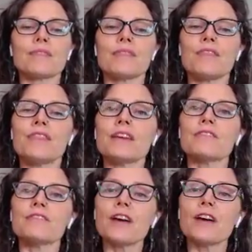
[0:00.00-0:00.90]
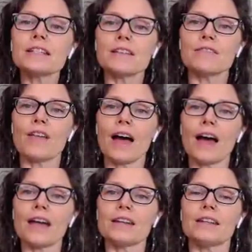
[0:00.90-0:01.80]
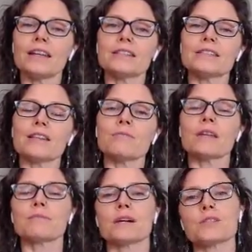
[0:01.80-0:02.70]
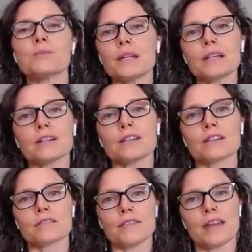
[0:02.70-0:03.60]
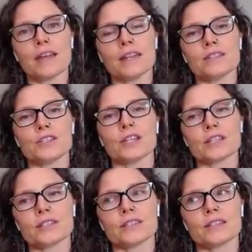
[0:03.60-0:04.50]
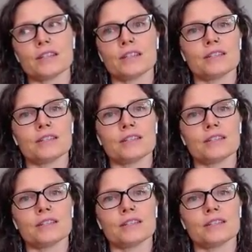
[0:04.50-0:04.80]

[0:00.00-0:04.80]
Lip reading: effect of that is something much bigger than just,